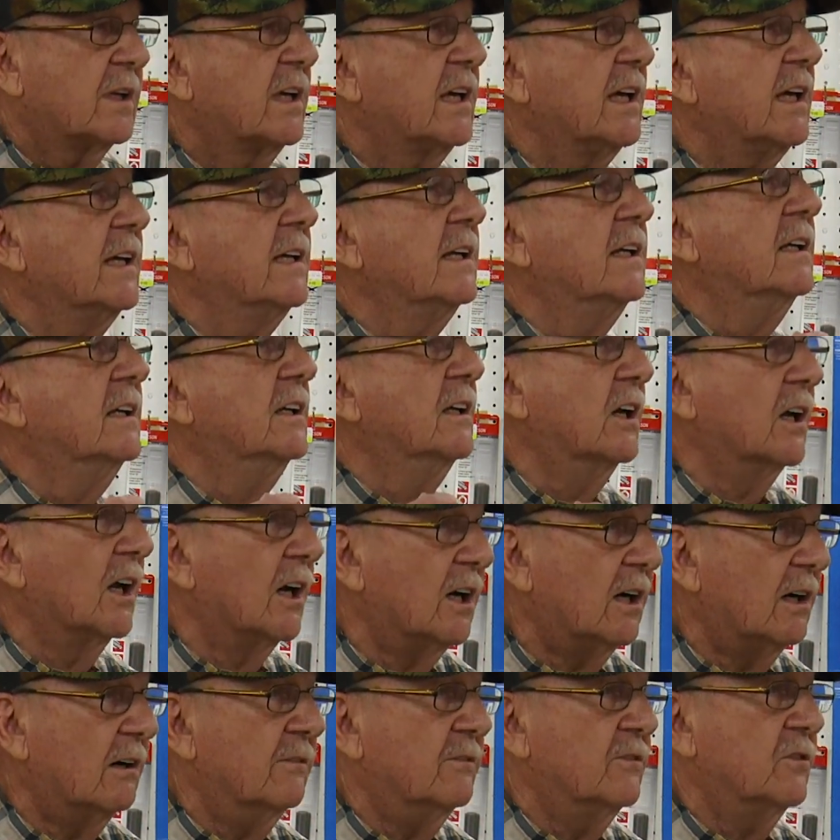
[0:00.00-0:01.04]
kid
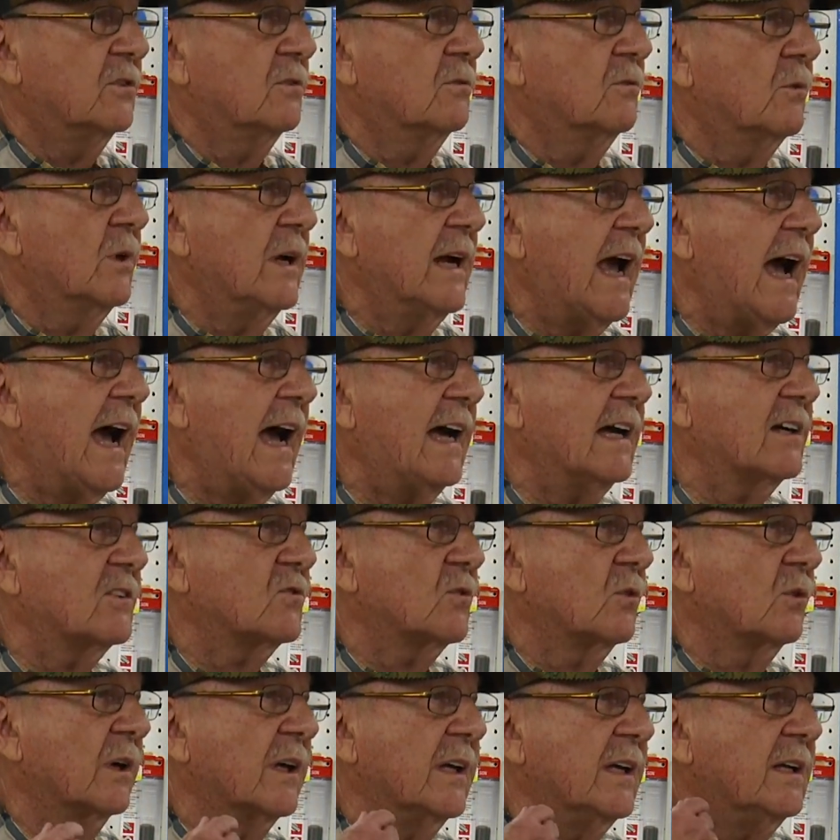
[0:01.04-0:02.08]
gloves. We
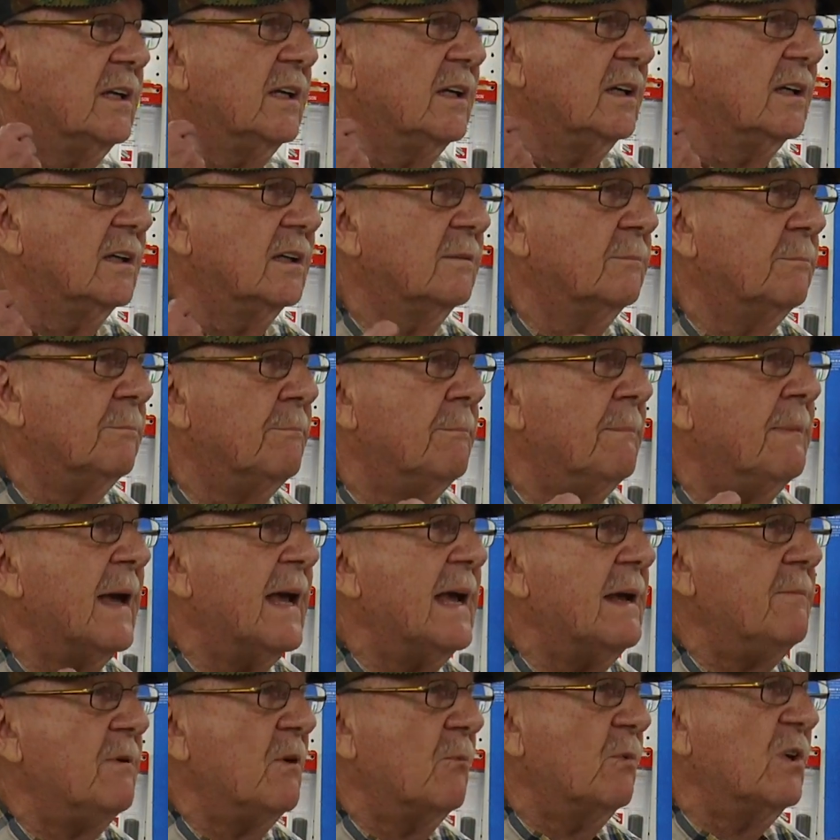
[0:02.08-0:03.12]
actually,
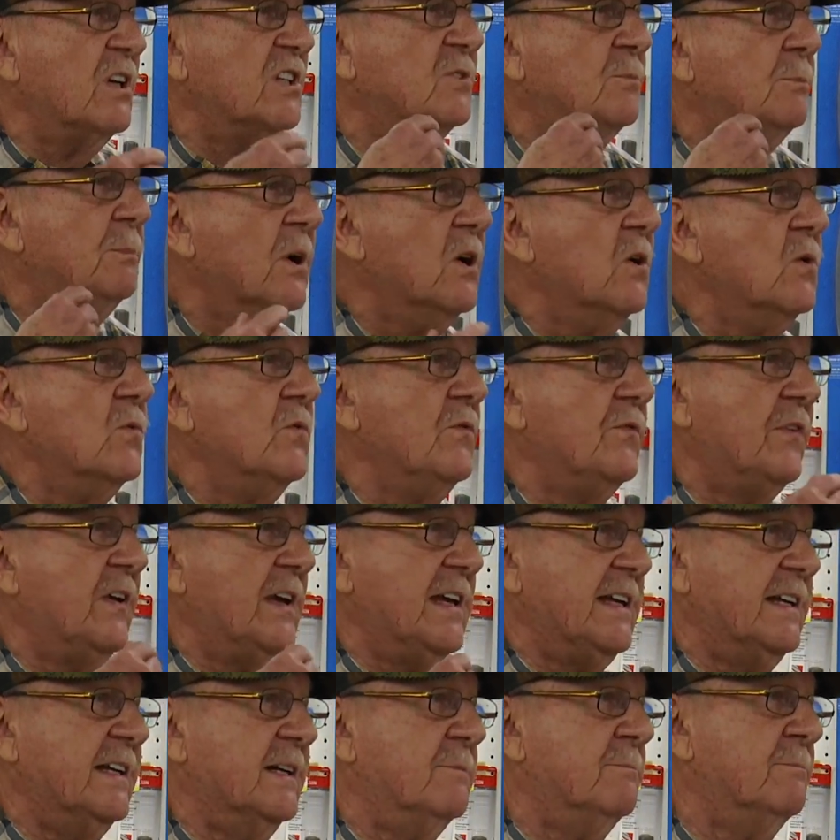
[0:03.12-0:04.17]
we spoon
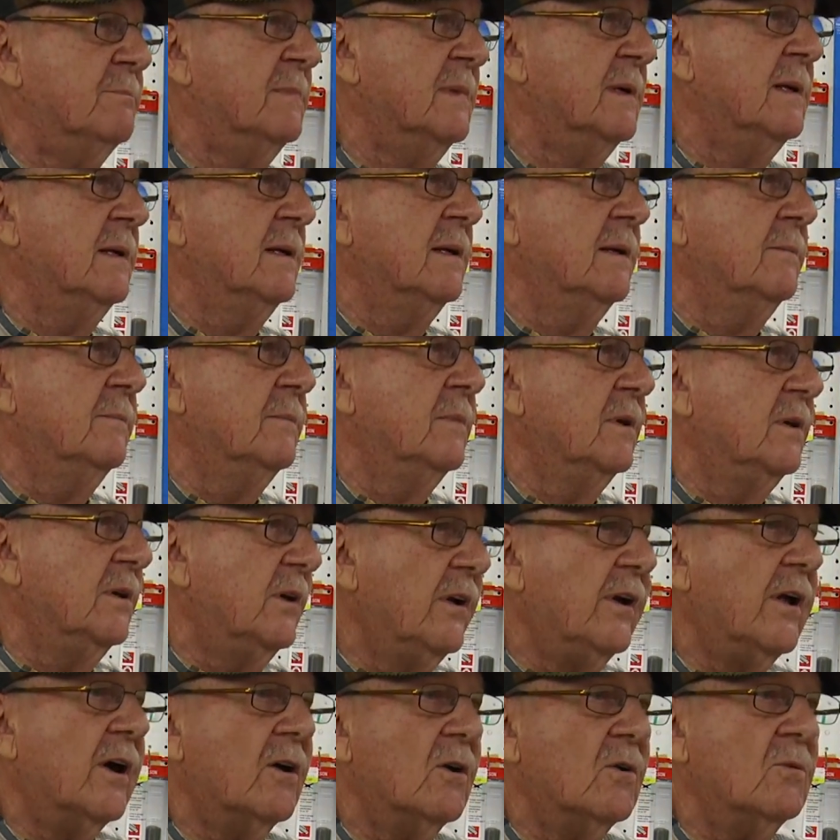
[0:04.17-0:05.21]
feed them, you
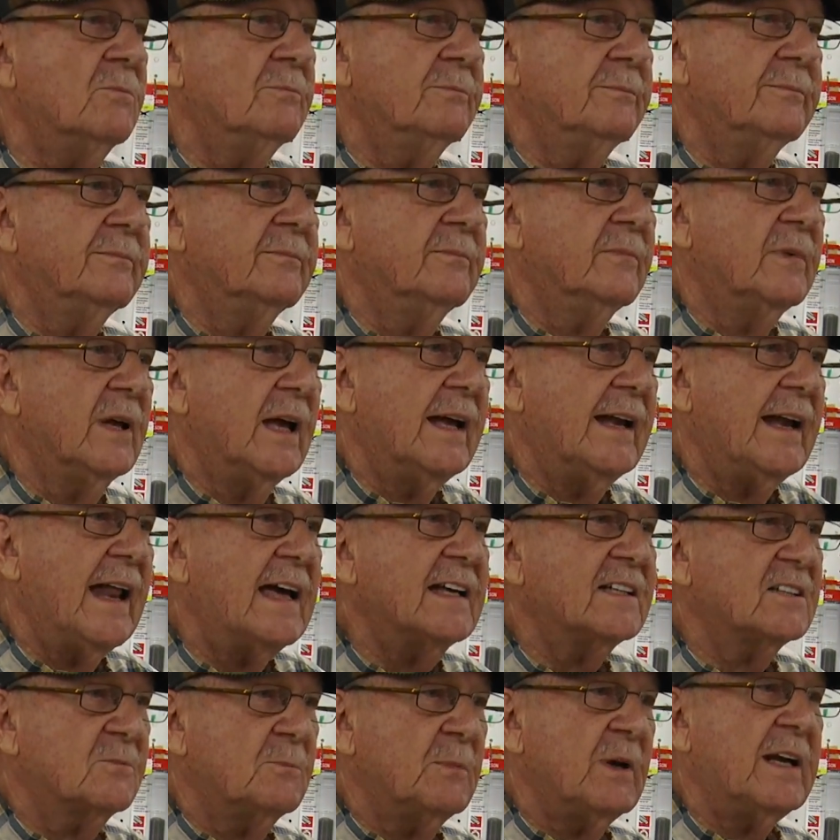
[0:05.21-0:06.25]
know? And
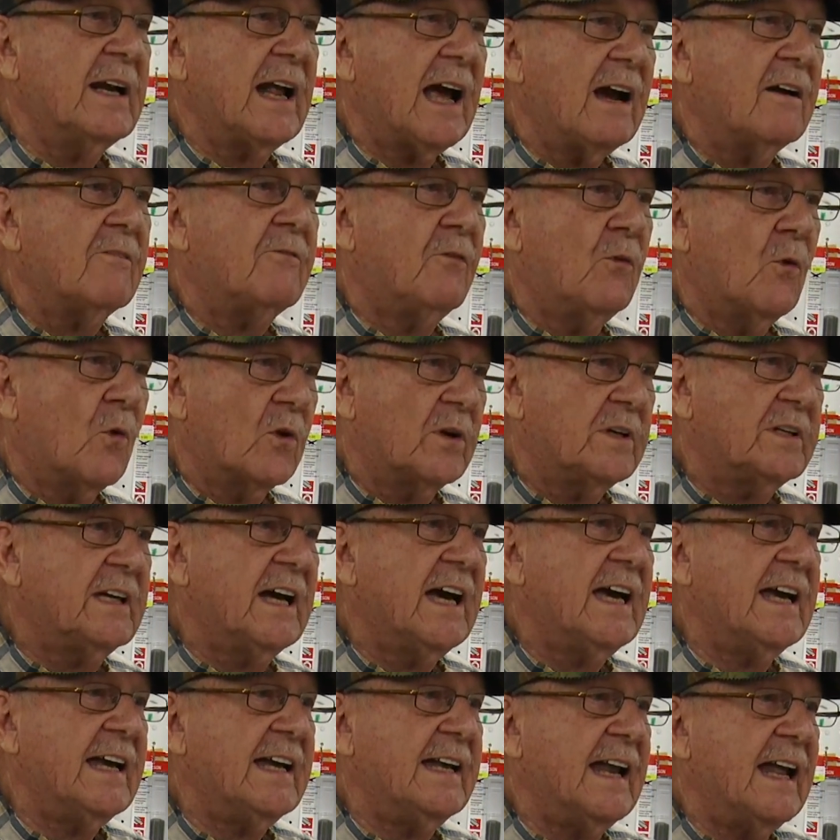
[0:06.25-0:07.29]
that's been our
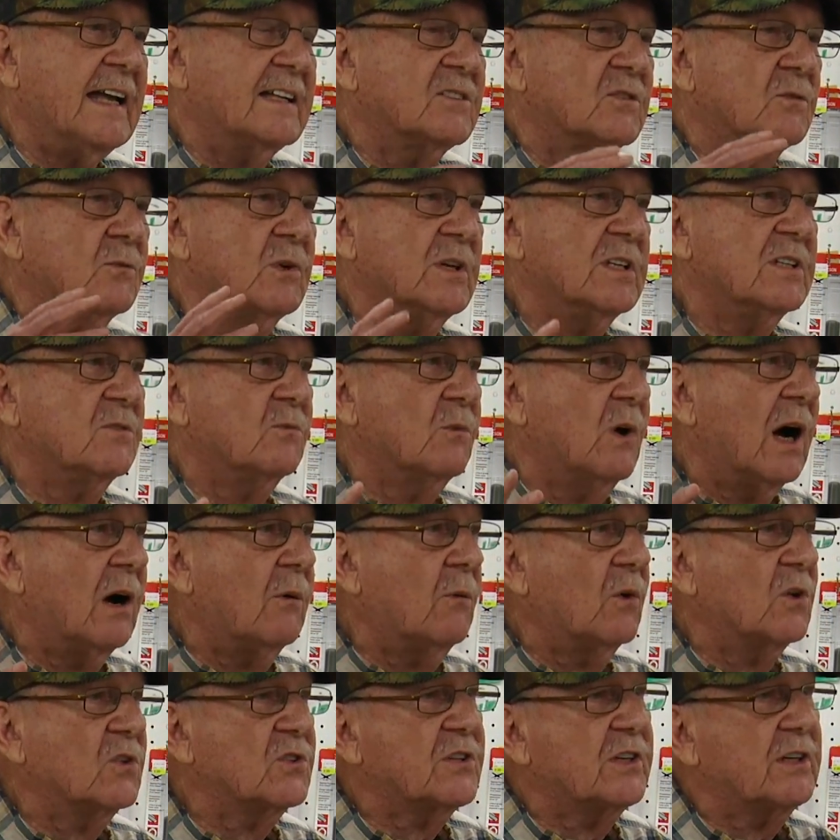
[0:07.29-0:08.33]
forte, and that's the reason why
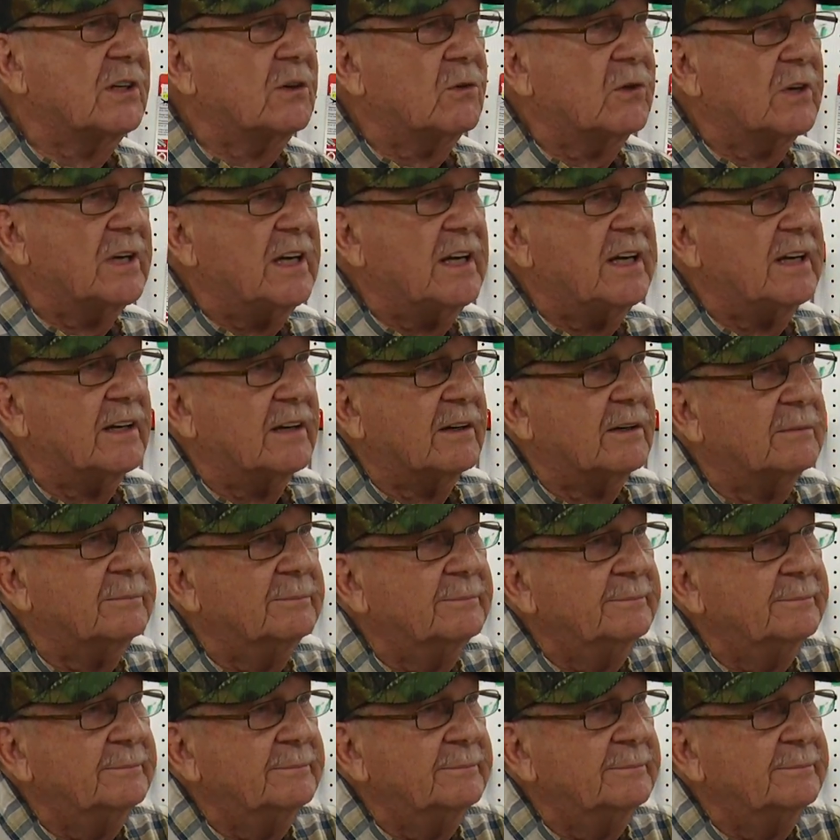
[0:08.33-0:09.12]
we're still here.